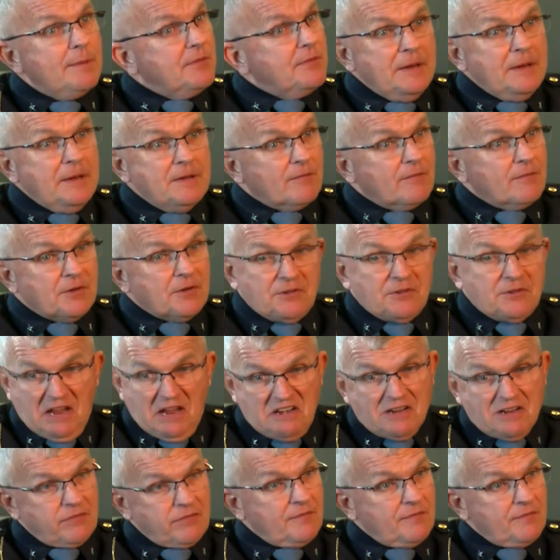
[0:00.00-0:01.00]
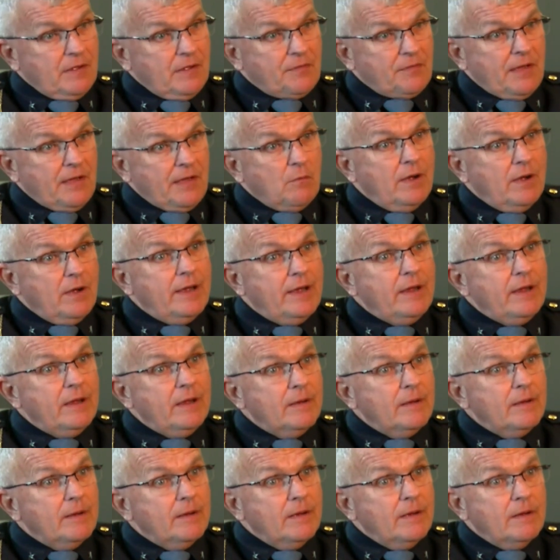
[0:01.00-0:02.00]
I would feel that way, but they never
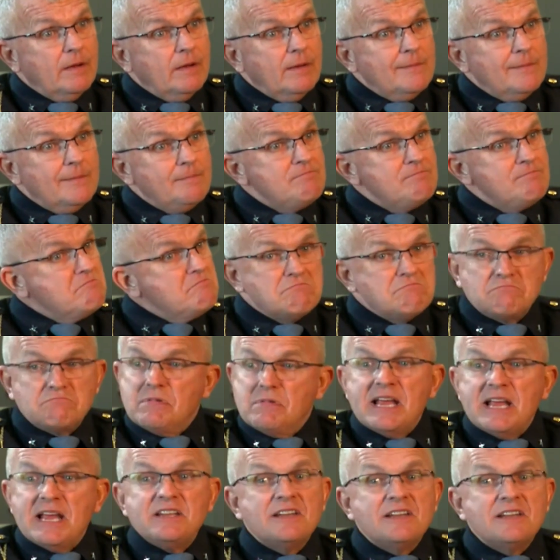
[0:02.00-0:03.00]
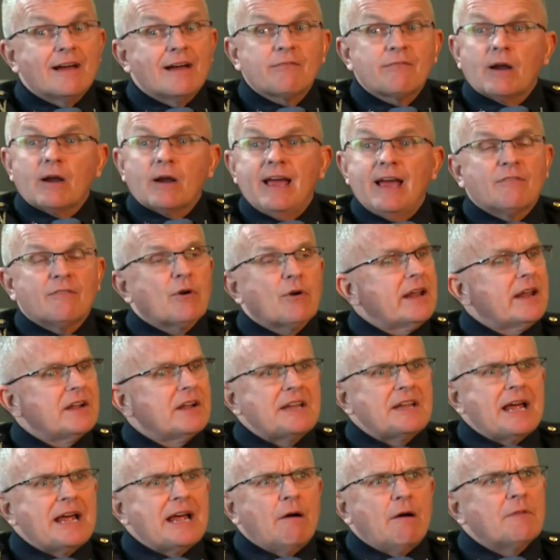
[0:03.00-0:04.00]
felt that way. They
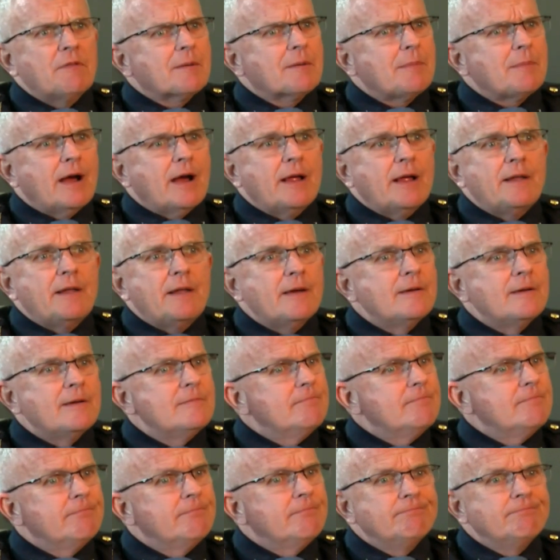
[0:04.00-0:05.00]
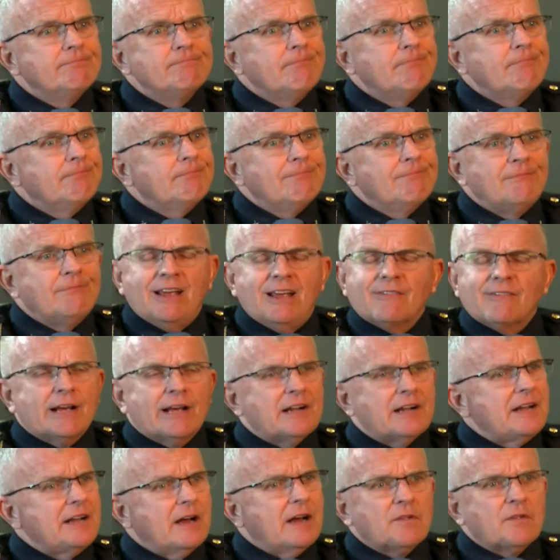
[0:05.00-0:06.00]
never ever had a doubt in their mind.
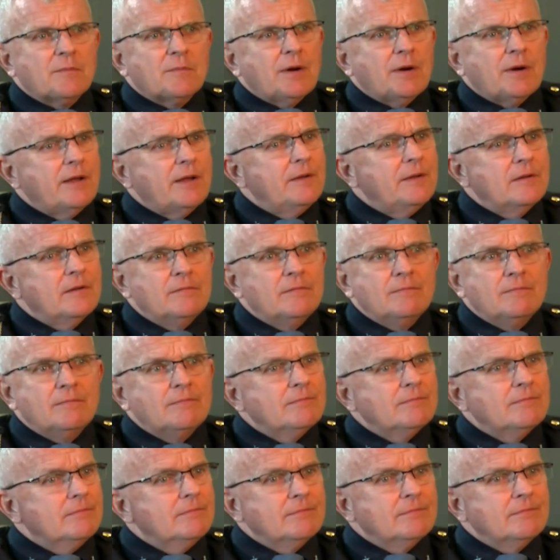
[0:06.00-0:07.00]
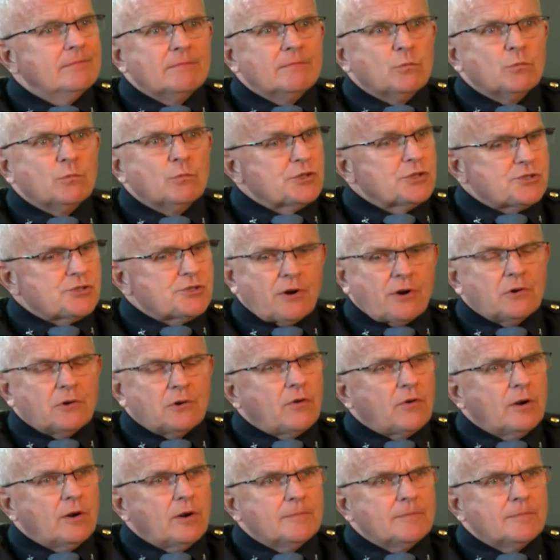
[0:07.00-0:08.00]
Never had a doubt in their mind.
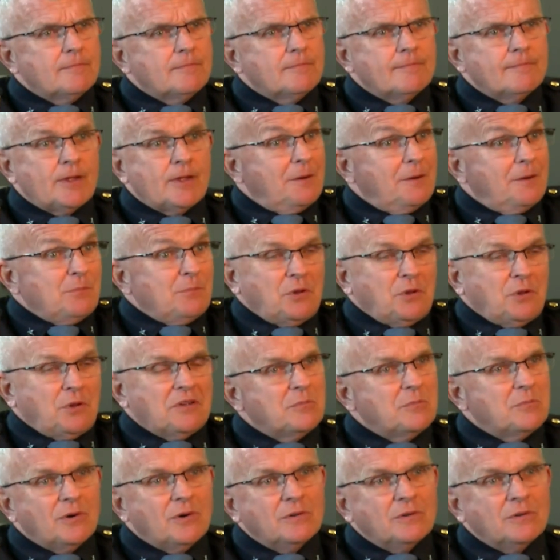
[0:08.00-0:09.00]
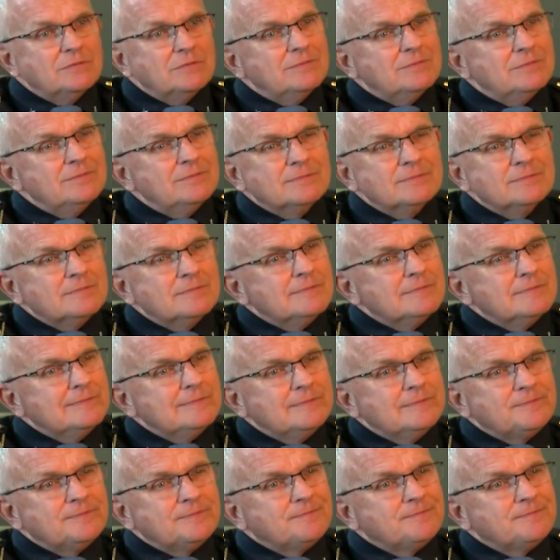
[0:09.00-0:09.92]
We'll just start over. Unbelievable.